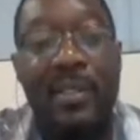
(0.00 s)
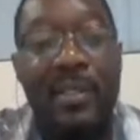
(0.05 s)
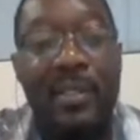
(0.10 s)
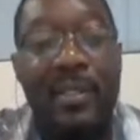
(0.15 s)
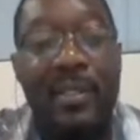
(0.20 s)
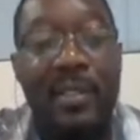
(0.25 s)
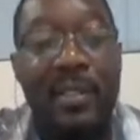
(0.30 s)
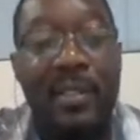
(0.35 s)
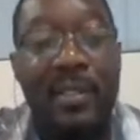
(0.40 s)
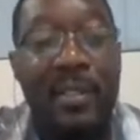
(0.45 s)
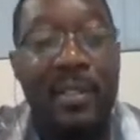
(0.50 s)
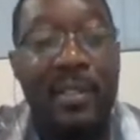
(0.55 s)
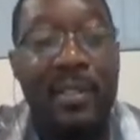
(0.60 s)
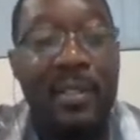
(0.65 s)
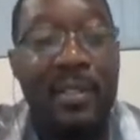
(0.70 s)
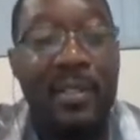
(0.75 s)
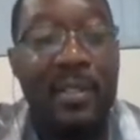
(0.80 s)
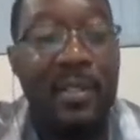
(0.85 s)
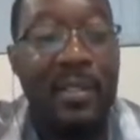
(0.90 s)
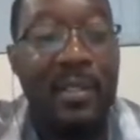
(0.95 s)

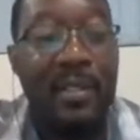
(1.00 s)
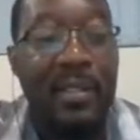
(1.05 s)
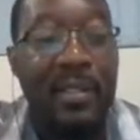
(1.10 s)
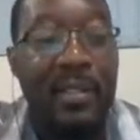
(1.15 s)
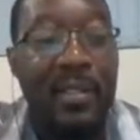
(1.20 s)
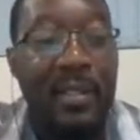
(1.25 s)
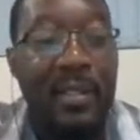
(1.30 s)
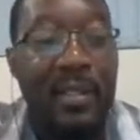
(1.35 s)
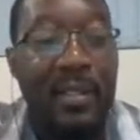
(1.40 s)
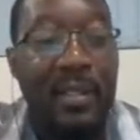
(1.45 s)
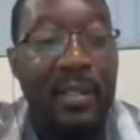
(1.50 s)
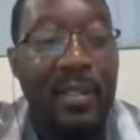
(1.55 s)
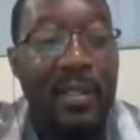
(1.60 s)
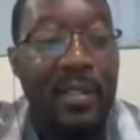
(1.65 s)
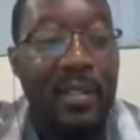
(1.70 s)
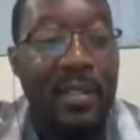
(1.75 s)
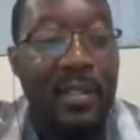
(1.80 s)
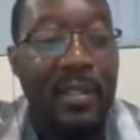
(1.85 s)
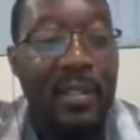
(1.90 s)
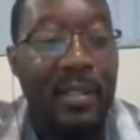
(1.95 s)

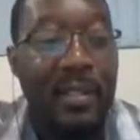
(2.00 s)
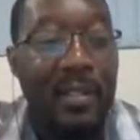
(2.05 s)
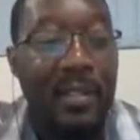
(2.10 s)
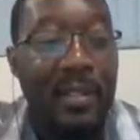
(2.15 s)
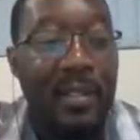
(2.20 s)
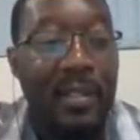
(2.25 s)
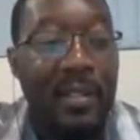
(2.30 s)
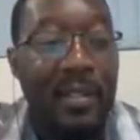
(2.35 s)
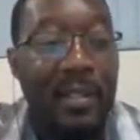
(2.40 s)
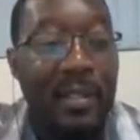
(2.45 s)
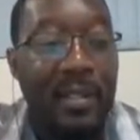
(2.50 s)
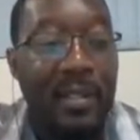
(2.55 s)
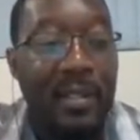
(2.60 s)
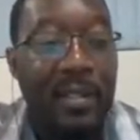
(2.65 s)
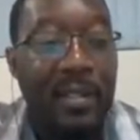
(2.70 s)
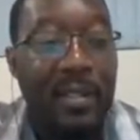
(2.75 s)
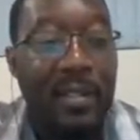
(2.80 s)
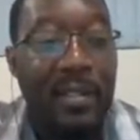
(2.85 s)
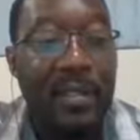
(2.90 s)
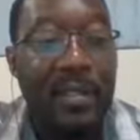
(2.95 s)

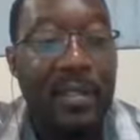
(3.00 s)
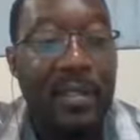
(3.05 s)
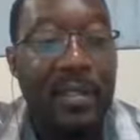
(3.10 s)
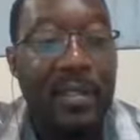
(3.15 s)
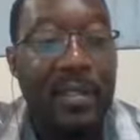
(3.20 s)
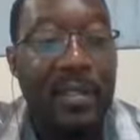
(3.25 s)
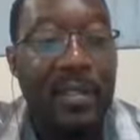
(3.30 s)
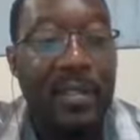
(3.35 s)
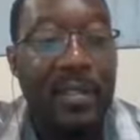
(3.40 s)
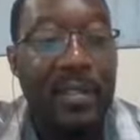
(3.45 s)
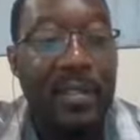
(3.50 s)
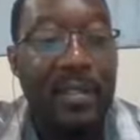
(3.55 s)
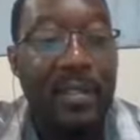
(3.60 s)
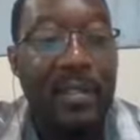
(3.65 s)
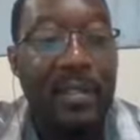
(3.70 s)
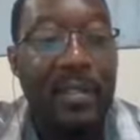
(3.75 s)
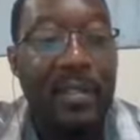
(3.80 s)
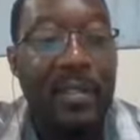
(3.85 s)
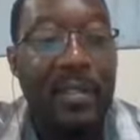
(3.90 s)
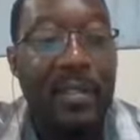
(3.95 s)

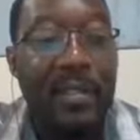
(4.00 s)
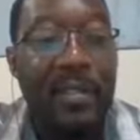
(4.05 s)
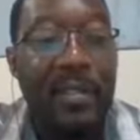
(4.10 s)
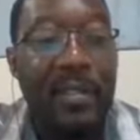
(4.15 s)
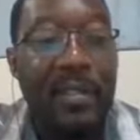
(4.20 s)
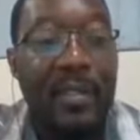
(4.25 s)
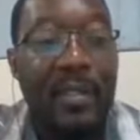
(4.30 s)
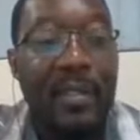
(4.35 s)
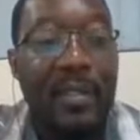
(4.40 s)
(silence)